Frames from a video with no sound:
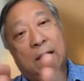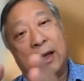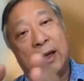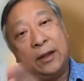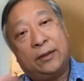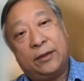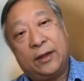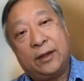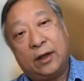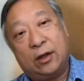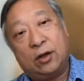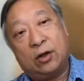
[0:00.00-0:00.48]

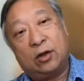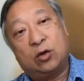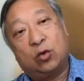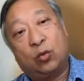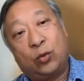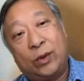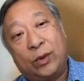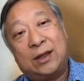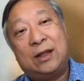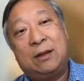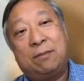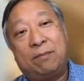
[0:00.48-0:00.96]
And then on a
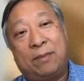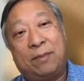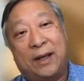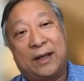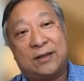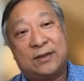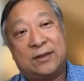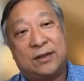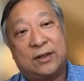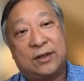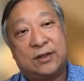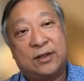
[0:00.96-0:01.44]
weekly
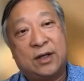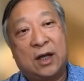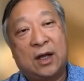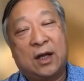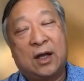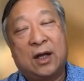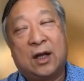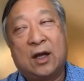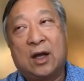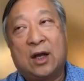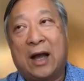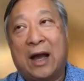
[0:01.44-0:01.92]
basis,
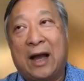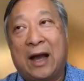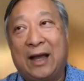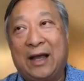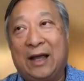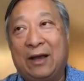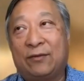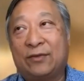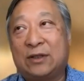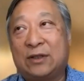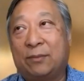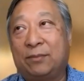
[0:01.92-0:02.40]
I
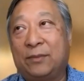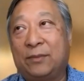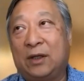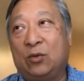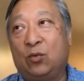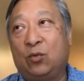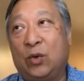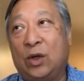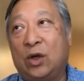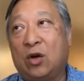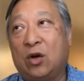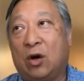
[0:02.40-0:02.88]
have
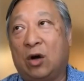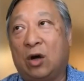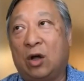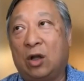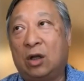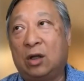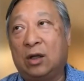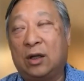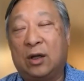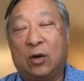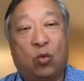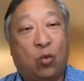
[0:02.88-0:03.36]
something we
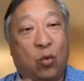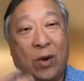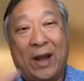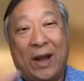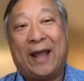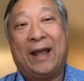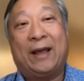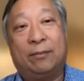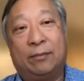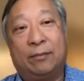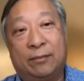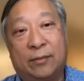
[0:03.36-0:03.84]
call a
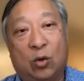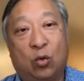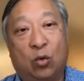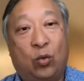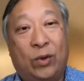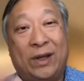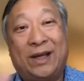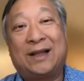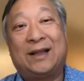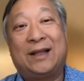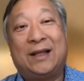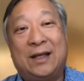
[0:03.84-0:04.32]
WAM, a
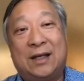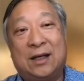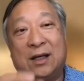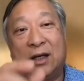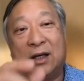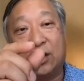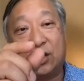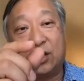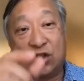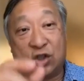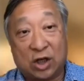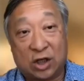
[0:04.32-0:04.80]
weekly
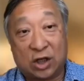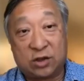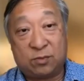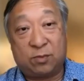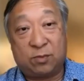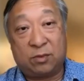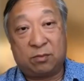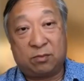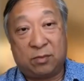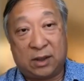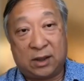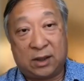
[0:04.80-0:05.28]

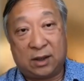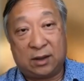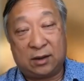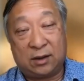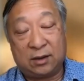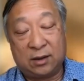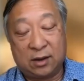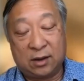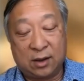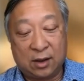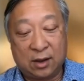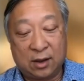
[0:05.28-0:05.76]
adjustment meeting.
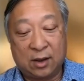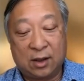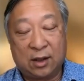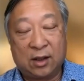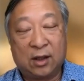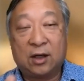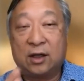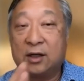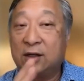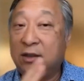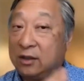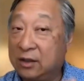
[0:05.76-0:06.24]

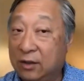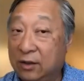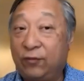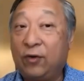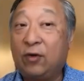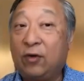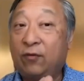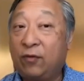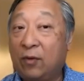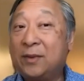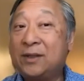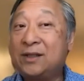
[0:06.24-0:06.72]

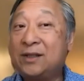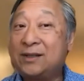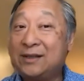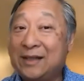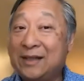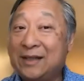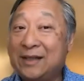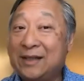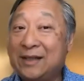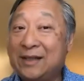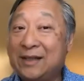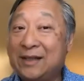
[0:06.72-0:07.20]
Different from a
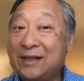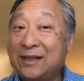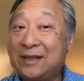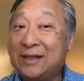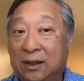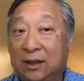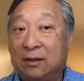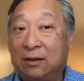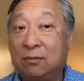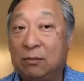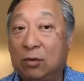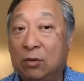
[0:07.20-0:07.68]

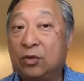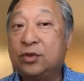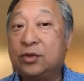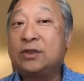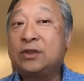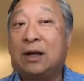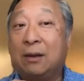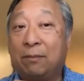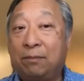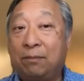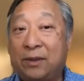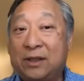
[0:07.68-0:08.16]
status meeting.
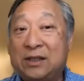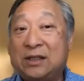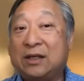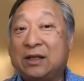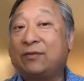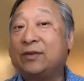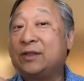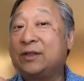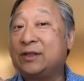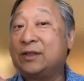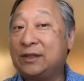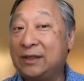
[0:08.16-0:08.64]
Most
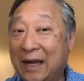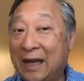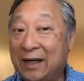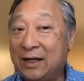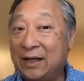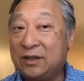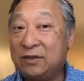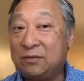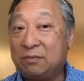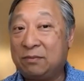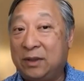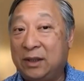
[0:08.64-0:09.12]
companies have a
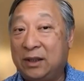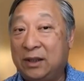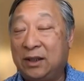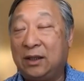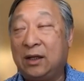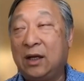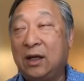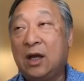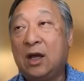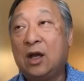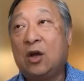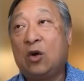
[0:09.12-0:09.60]
status
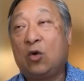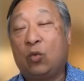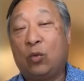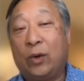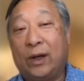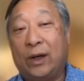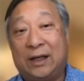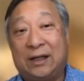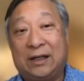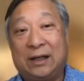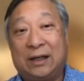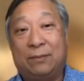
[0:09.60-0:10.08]
meeting
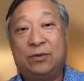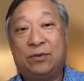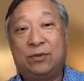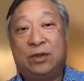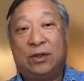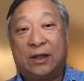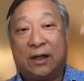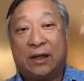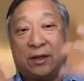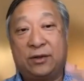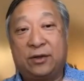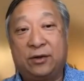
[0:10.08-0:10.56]
where they come
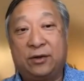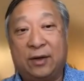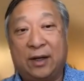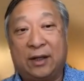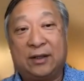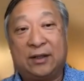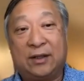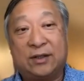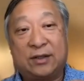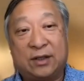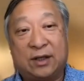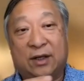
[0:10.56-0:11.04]
together and
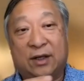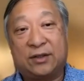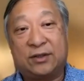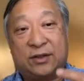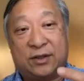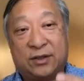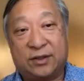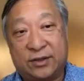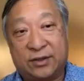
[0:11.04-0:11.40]
discuss the